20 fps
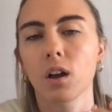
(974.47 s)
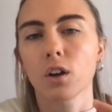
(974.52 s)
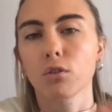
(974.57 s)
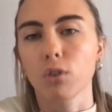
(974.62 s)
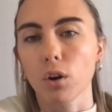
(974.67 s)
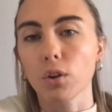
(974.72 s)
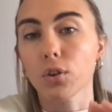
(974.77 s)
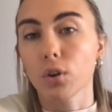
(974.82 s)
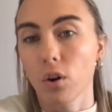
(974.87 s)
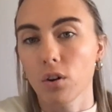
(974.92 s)

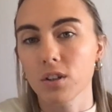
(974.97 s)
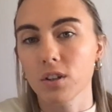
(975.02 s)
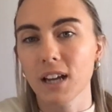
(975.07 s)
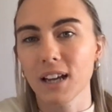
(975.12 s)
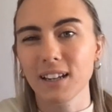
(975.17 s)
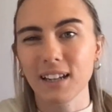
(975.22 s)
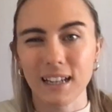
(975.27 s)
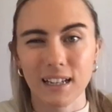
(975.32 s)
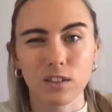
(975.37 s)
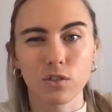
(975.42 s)

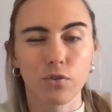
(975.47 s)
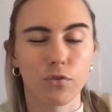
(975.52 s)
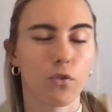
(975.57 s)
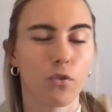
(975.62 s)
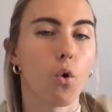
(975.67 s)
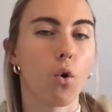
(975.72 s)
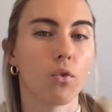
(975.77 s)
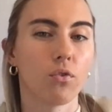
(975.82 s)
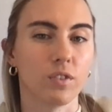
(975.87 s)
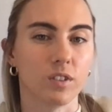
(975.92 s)
content is
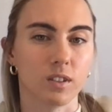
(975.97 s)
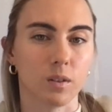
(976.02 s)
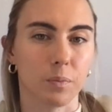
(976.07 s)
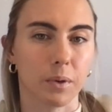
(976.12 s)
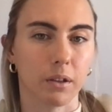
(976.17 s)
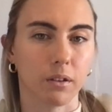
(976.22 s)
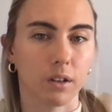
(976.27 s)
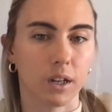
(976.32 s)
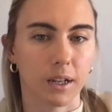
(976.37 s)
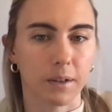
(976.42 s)
for
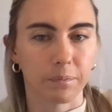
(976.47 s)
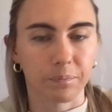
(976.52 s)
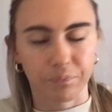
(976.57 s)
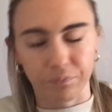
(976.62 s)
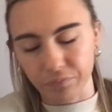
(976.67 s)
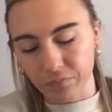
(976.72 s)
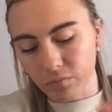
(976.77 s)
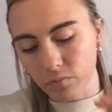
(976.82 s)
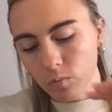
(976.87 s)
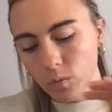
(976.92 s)
visibility.
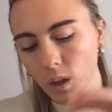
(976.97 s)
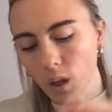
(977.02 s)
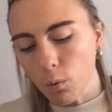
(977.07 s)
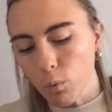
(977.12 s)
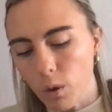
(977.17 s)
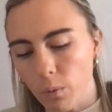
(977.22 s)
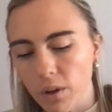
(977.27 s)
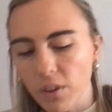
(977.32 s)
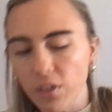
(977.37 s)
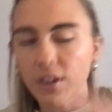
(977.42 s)

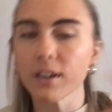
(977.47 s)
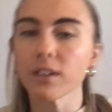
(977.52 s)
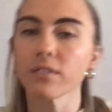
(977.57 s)
When we think of